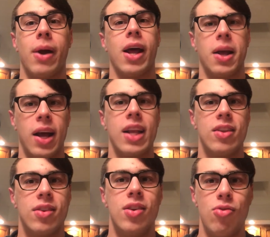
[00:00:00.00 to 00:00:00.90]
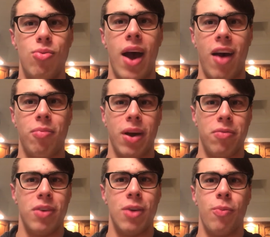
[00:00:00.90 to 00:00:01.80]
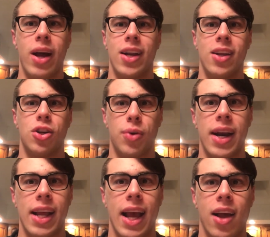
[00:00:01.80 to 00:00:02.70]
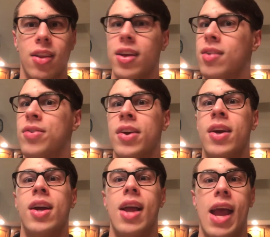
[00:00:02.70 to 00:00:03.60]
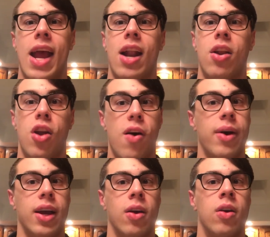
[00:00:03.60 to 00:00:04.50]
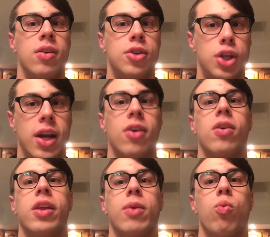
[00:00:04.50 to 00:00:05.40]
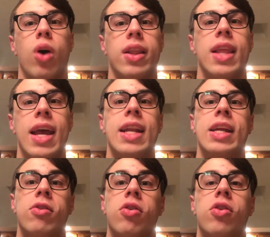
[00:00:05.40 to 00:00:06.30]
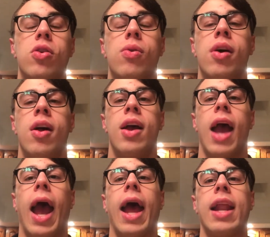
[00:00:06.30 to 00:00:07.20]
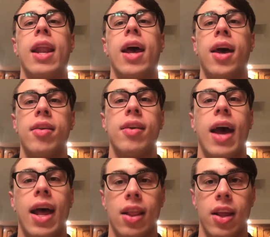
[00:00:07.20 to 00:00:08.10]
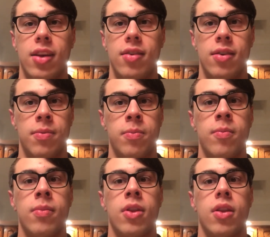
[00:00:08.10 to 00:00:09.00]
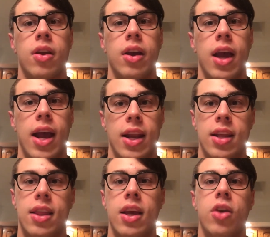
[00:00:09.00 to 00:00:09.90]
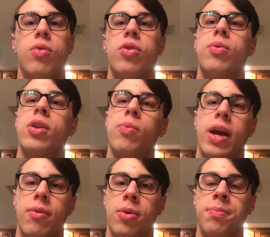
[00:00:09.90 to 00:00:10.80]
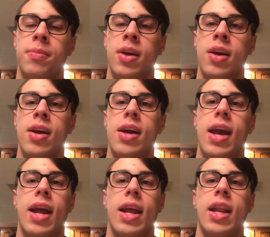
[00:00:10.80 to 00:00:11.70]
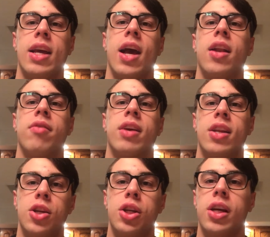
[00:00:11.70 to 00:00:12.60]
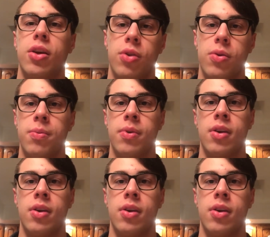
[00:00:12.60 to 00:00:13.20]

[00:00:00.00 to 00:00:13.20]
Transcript: but I do have my feet wet in training athletes and knowing generally what they need to do. And as athletes, anything you do in the weight room and any kind of conditioning you do